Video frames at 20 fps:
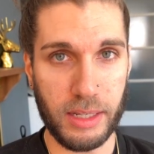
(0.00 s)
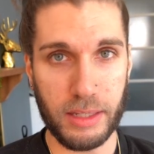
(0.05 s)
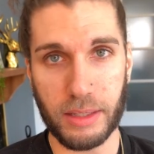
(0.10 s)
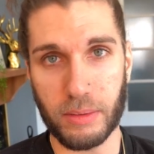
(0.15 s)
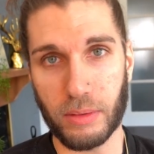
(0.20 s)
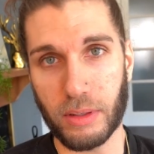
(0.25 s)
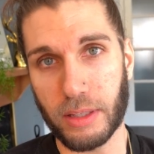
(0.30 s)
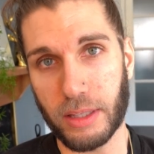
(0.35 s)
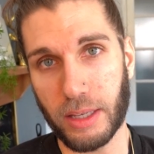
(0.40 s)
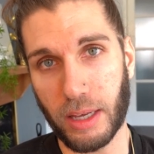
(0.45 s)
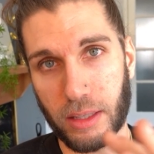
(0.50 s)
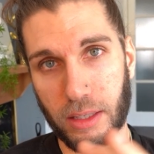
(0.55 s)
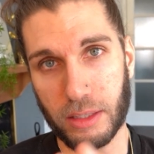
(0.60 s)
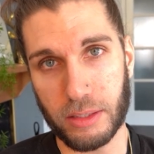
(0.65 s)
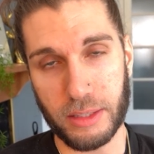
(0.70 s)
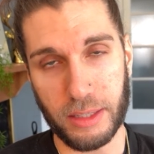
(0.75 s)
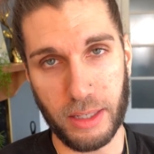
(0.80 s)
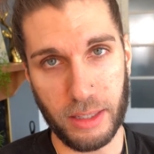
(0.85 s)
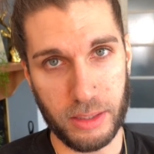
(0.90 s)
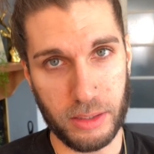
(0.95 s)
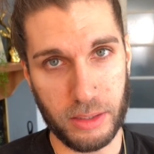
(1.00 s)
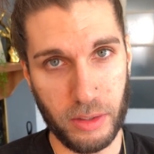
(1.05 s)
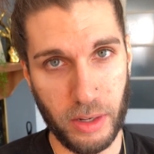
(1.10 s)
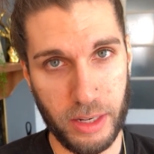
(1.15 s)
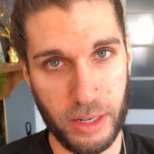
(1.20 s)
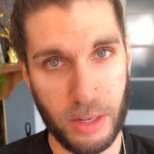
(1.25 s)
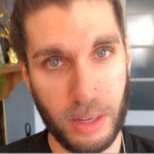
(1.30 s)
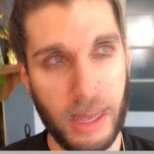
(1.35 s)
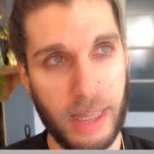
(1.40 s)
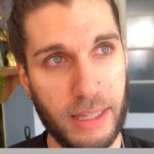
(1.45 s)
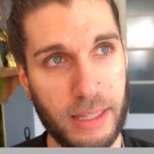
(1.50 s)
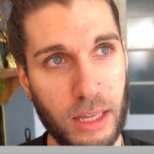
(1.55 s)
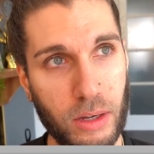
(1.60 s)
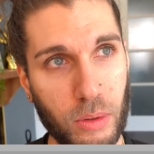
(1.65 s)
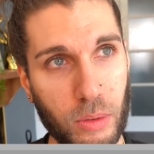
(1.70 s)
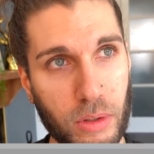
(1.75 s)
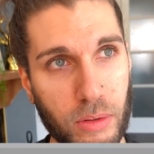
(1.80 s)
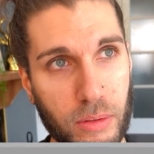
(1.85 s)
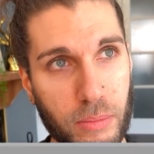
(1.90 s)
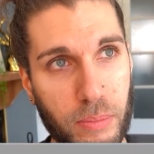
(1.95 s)
and the other to the other side, and
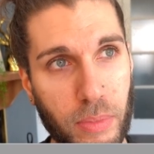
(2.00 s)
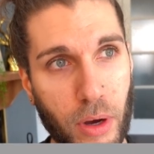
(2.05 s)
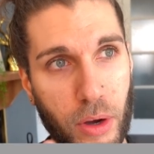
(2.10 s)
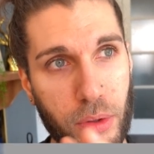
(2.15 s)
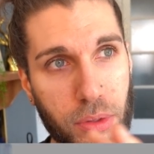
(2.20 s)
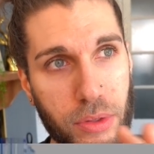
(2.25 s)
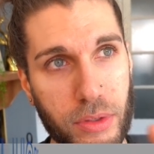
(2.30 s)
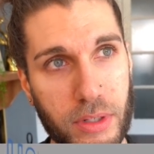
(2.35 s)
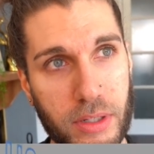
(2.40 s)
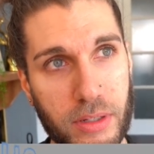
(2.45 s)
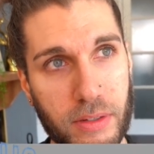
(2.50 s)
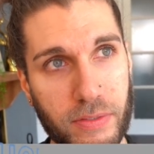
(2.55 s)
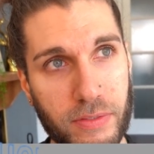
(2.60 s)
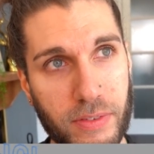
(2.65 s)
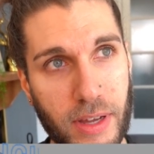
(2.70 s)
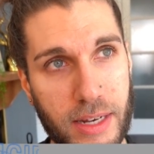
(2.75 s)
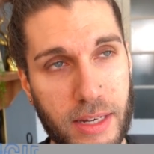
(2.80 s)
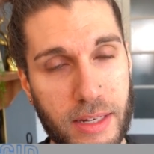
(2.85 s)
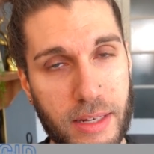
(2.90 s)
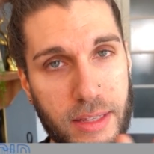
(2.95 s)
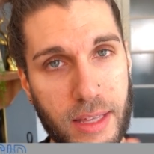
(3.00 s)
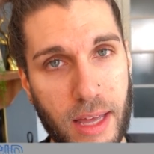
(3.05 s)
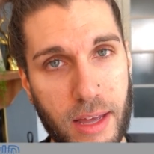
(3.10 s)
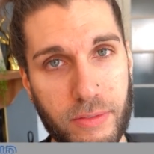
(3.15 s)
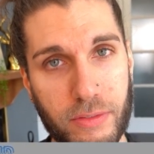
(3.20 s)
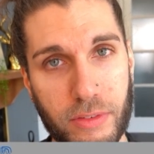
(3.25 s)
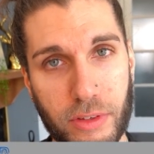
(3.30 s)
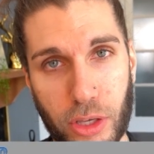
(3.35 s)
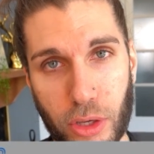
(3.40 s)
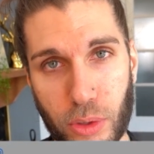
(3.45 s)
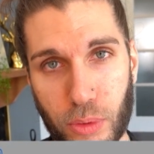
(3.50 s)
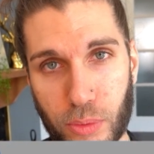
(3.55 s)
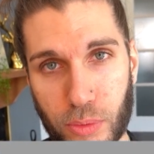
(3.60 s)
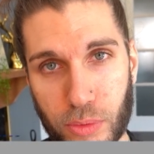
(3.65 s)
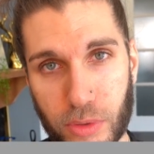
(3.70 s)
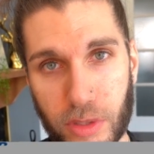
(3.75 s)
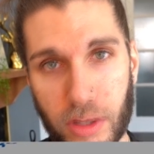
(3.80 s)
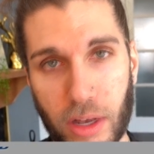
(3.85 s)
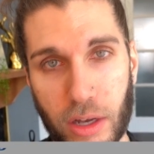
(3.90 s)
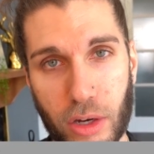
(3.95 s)
they'll both defend their
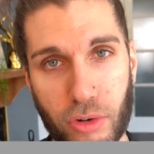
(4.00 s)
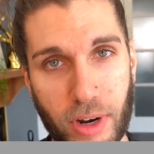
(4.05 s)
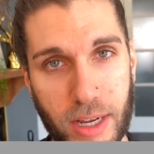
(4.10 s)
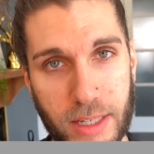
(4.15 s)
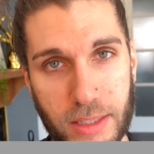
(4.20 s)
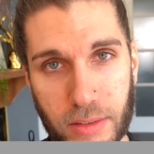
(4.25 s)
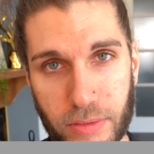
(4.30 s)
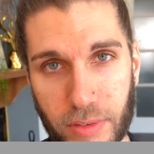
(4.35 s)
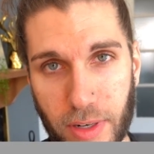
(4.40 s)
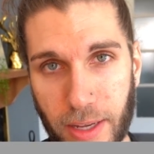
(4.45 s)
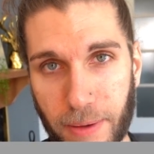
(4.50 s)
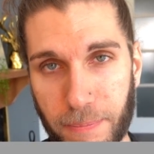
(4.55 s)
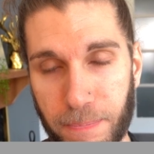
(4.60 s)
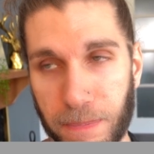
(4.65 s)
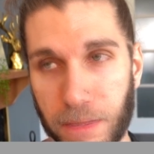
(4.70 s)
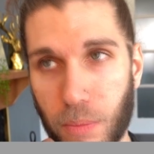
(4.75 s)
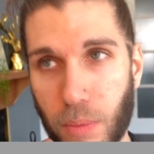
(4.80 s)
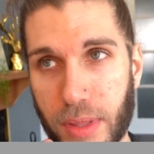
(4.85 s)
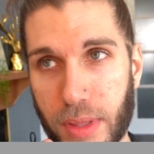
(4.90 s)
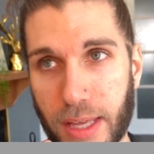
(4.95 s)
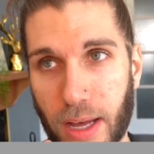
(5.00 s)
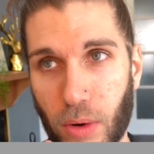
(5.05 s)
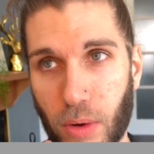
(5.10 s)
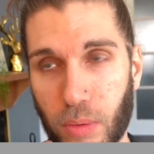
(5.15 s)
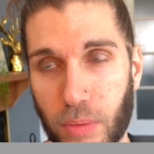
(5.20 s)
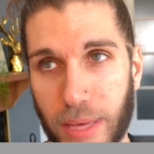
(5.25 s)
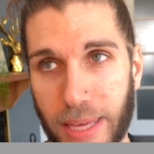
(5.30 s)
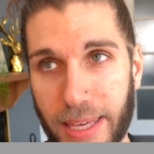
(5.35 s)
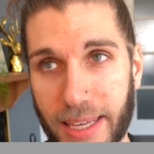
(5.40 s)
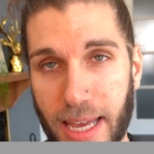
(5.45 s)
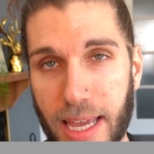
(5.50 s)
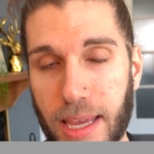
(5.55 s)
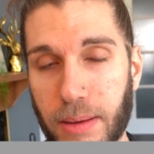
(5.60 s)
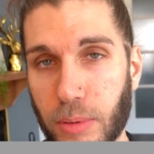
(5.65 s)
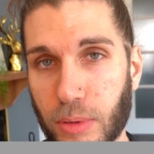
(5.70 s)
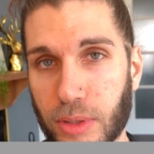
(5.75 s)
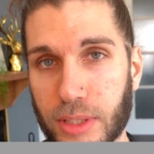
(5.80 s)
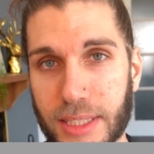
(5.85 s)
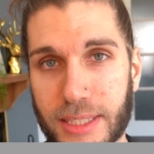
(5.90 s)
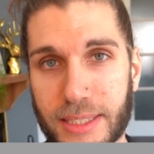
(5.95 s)
views aggressively without being
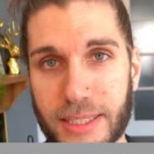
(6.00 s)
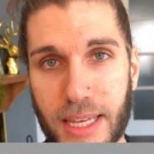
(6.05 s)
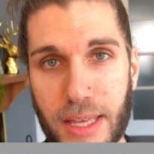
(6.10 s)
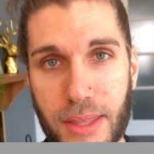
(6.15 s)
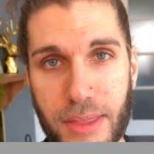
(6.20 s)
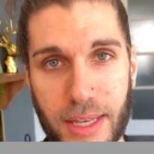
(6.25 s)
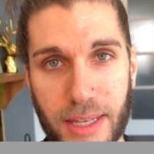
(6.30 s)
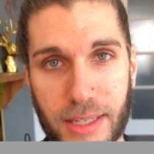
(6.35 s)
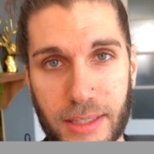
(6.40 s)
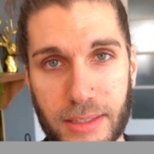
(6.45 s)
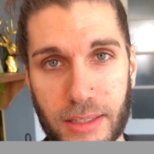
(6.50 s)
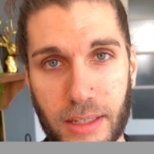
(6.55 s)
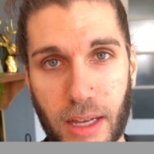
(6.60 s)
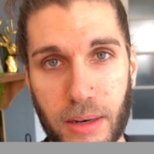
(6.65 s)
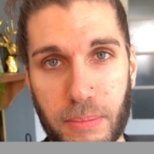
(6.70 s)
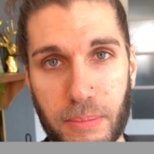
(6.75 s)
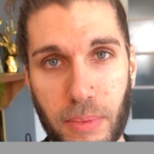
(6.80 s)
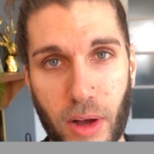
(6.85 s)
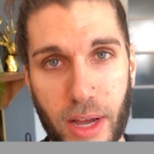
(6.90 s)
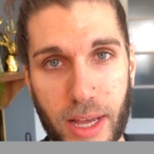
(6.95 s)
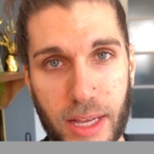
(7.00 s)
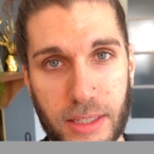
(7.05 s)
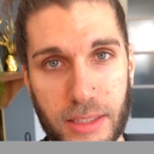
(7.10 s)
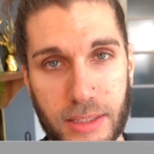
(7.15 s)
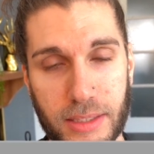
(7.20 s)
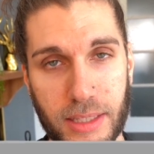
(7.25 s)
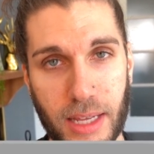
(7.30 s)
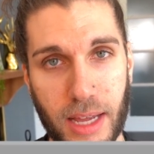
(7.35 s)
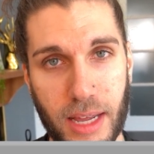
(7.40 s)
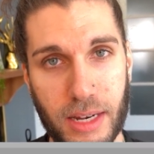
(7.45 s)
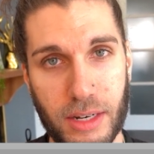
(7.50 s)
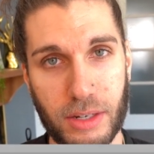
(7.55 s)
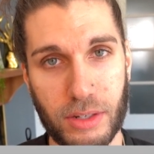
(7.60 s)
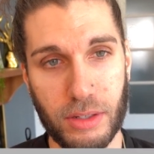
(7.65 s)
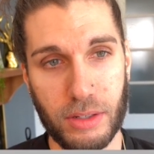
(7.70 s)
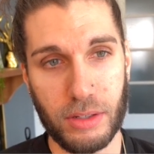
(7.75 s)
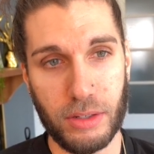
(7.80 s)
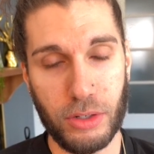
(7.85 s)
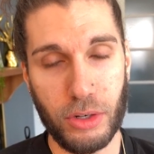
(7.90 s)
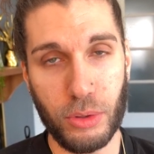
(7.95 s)
able to see things unbiased
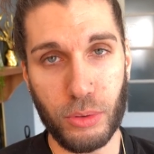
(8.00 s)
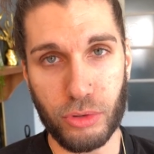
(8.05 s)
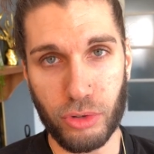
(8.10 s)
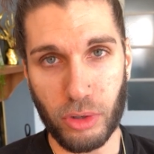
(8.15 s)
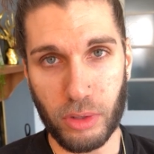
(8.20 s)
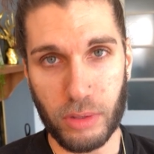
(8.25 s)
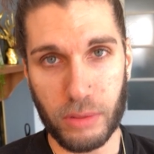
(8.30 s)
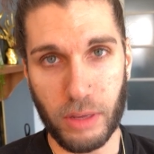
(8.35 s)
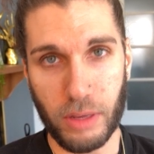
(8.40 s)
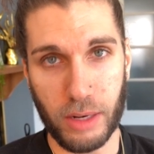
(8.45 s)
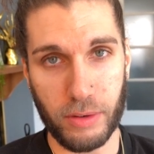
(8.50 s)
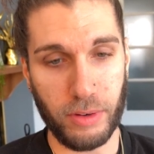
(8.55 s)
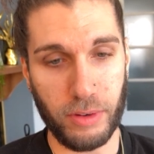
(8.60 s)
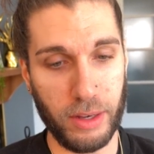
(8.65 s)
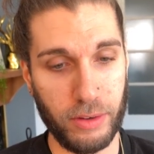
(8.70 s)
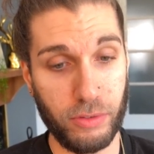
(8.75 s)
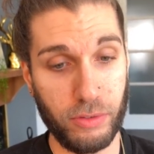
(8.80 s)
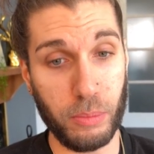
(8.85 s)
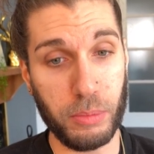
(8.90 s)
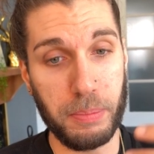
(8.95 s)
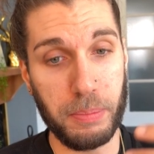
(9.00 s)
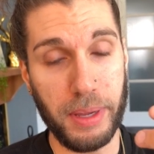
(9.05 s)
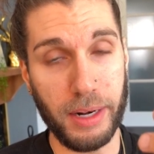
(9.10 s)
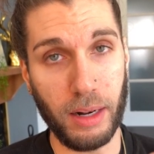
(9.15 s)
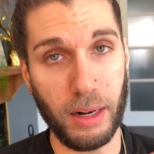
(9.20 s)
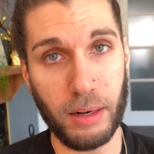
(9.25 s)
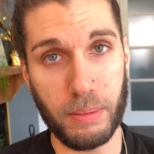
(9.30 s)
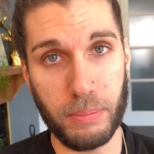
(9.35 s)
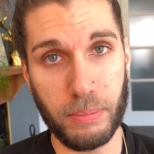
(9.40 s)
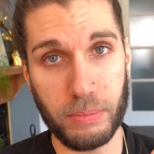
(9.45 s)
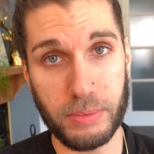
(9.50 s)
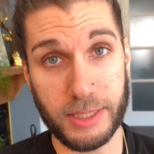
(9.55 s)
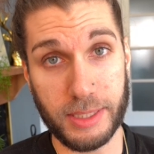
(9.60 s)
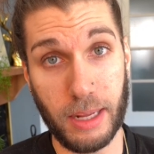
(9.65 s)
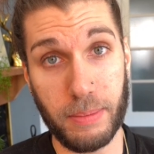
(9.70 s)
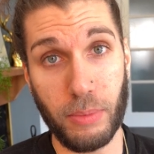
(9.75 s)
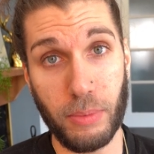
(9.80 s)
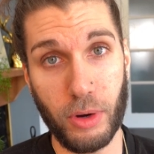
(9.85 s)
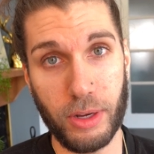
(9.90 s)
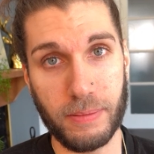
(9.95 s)
and neutral, kind of like from the middle
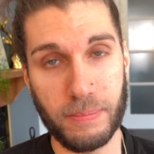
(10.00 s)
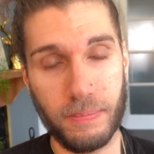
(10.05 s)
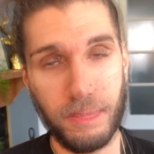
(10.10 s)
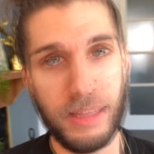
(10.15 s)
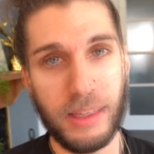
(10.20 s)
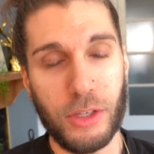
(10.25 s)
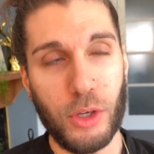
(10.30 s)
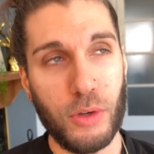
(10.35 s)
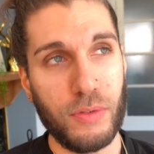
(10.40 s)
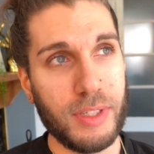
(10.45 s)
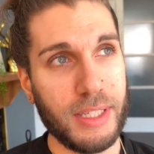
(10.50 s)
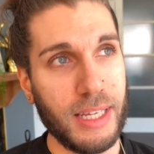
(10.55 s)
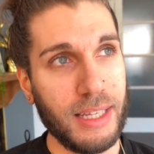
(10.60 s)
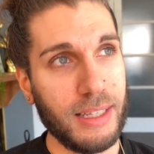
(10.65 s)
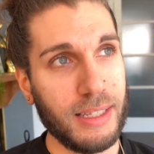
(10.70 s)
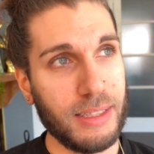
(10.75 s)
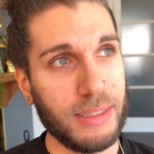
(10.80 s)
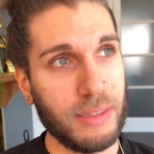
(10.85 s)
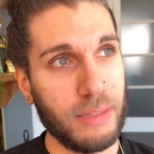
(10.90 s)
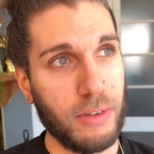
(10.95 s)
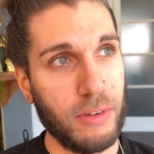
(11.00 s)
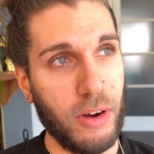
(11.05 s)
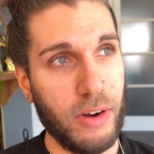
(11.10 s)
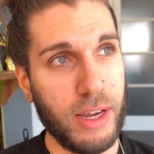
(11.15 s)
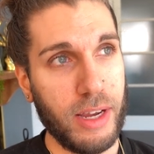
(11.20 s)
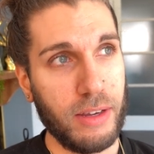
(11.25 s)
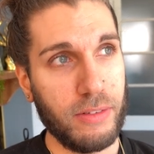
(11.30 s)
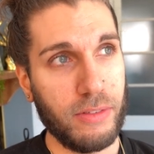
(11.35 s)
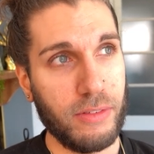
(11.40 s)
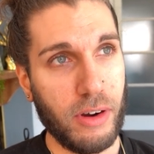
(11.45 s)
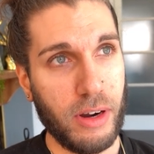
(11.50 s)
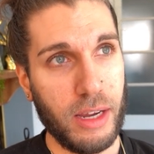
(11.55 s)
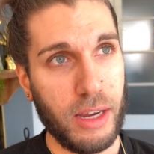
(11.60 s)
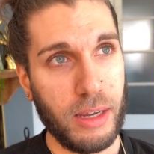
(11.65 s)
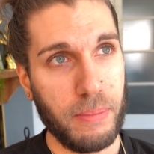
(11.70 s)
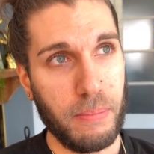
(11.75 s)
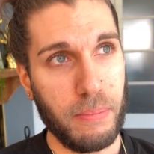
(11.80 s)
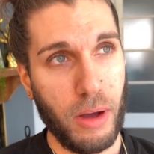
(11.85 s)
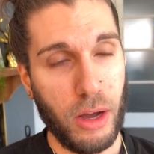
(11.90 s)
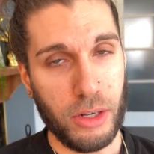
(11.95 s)
standpoint. You've seen this very,
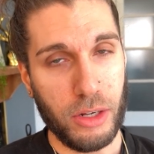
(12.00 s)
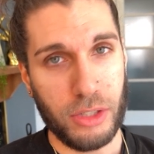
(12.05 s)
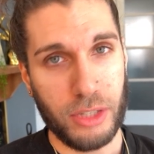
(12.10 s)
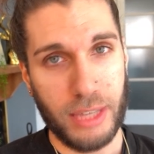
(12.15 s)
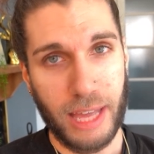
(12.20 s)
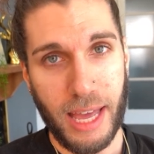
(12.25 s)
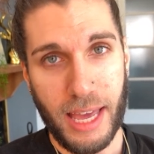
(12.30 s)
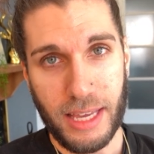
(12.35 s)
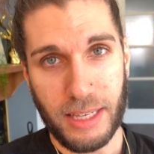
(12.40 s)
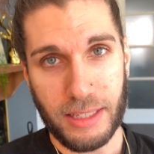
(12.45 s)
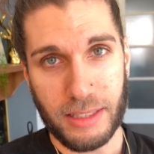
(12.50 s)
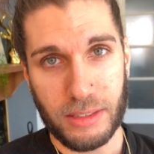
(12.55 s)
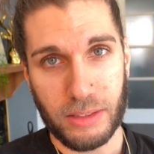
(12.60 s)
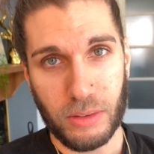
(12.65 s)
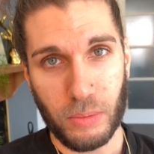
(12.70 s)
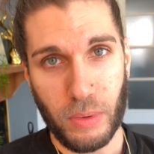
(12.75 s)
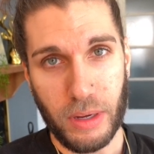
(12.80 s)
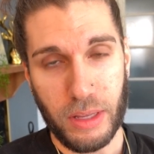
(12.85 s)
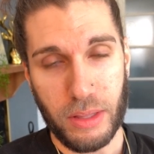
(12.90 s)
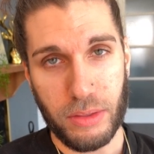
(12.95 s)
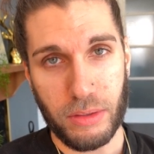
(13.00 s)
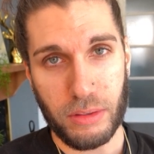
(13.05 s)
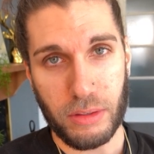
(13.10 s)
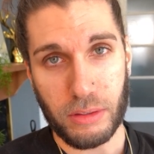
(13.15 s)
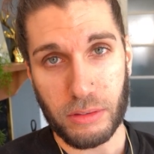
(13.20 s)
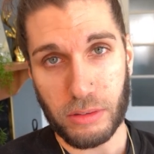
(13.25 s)
very much case with the